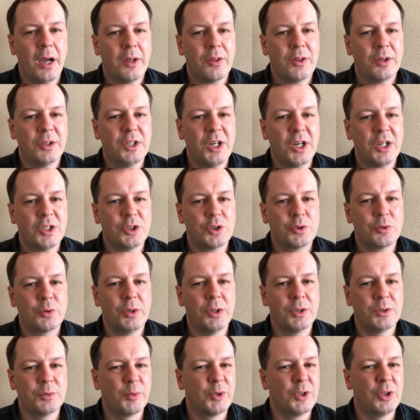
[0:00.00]
The Dutch
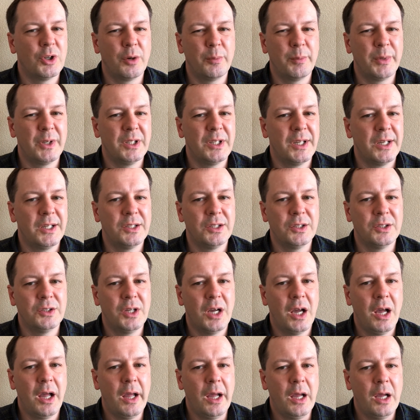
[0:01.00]
troops would not be needed.
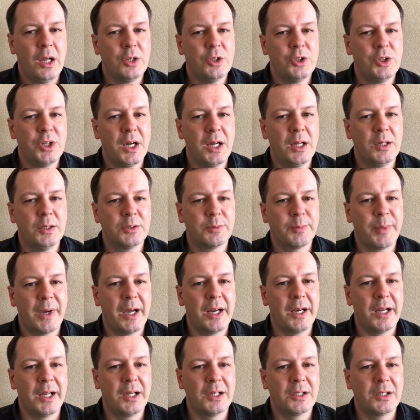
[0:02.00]
James
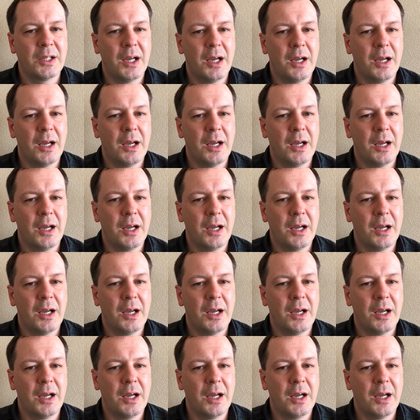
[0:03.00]
panicked